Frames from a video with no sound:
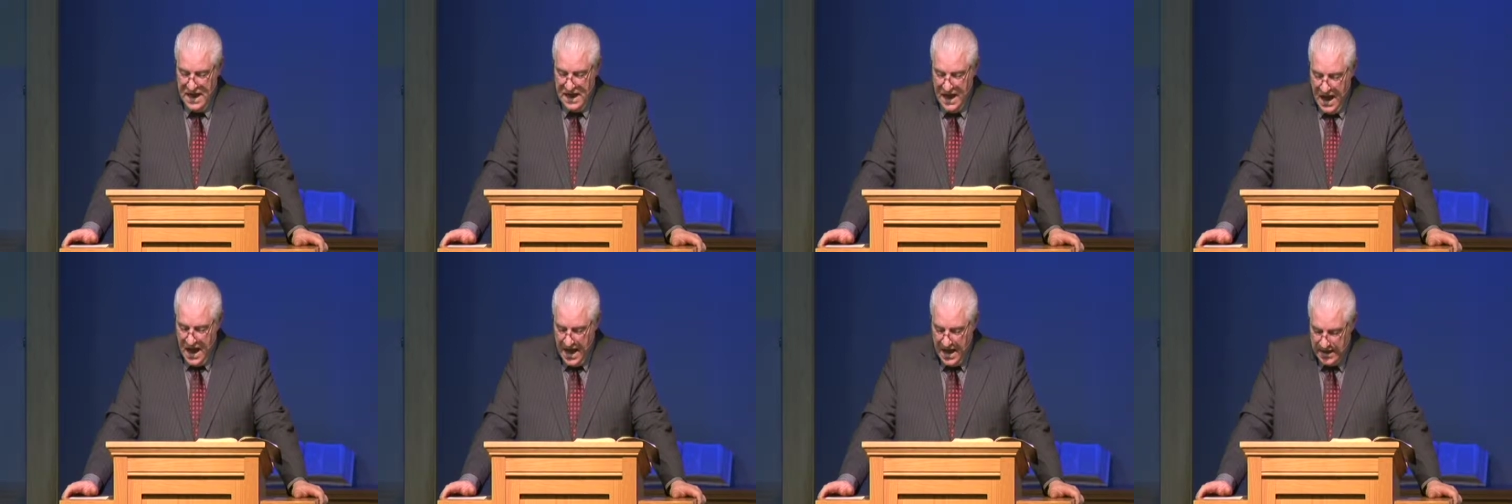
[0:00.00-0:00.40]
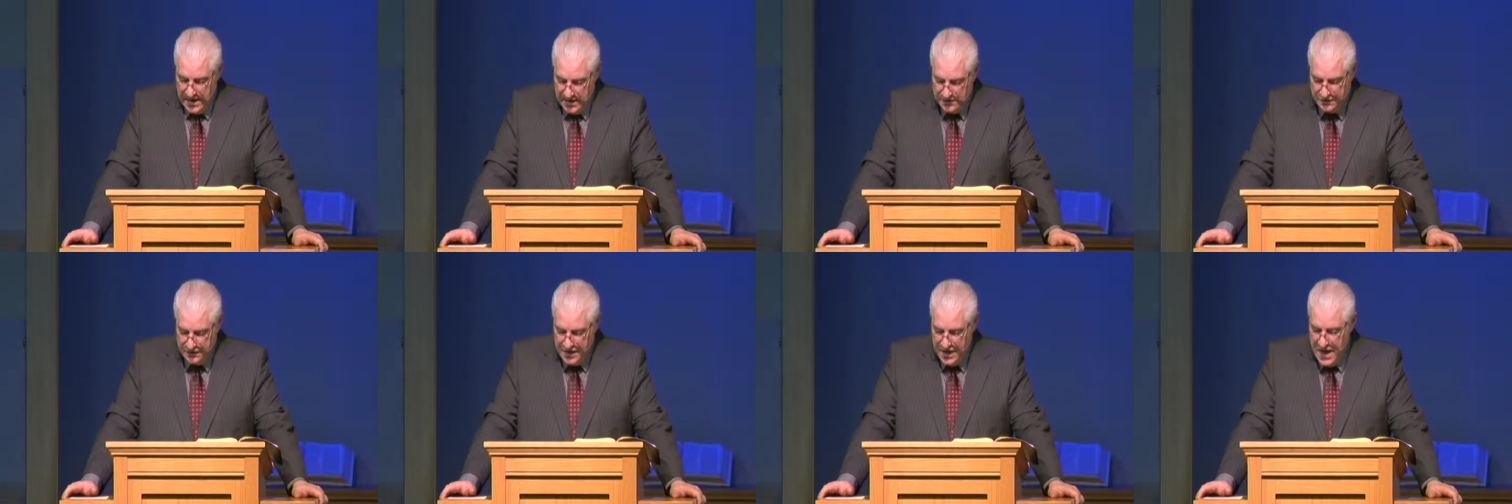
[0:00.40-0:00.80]
AI
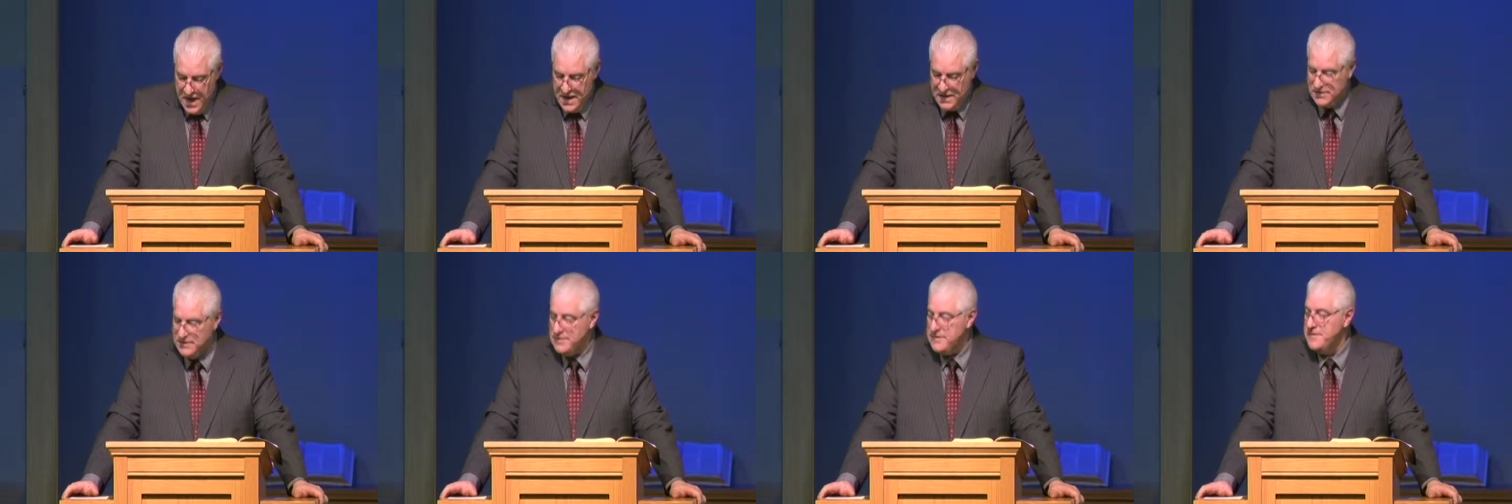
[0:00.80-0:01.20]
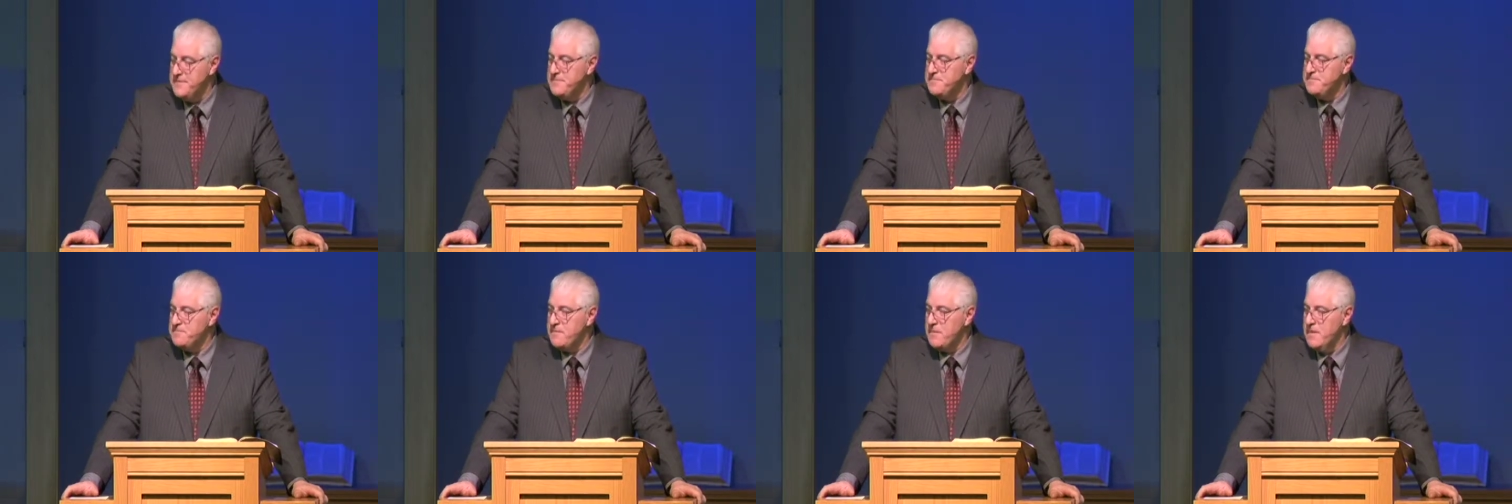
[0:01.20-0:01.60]
at the end.
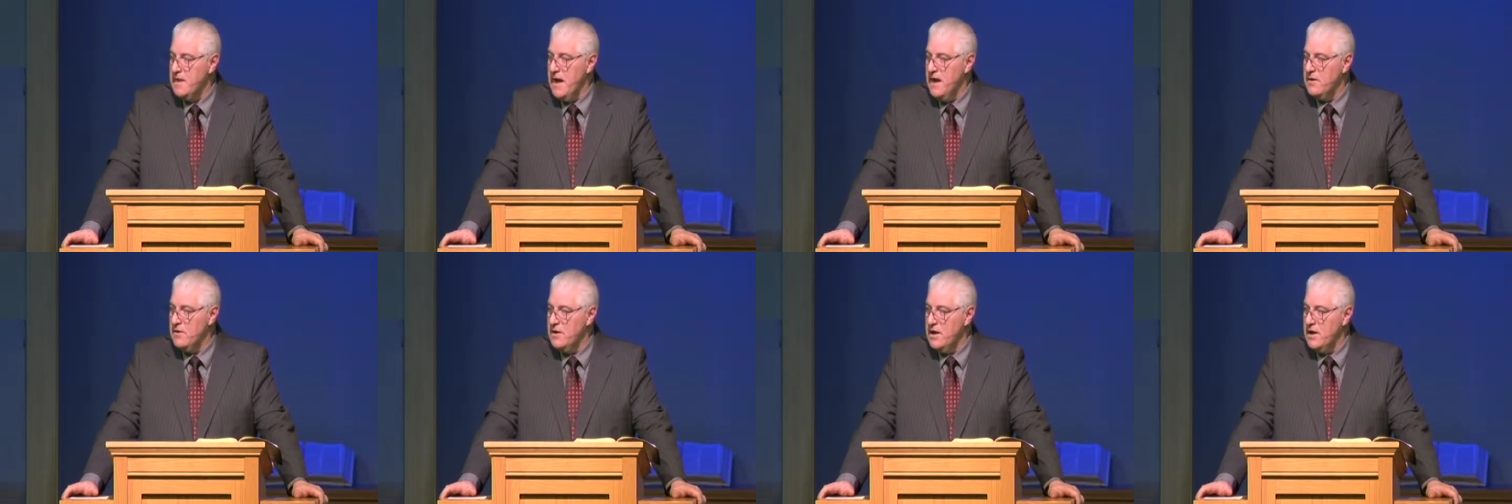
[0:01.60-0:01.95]
Now,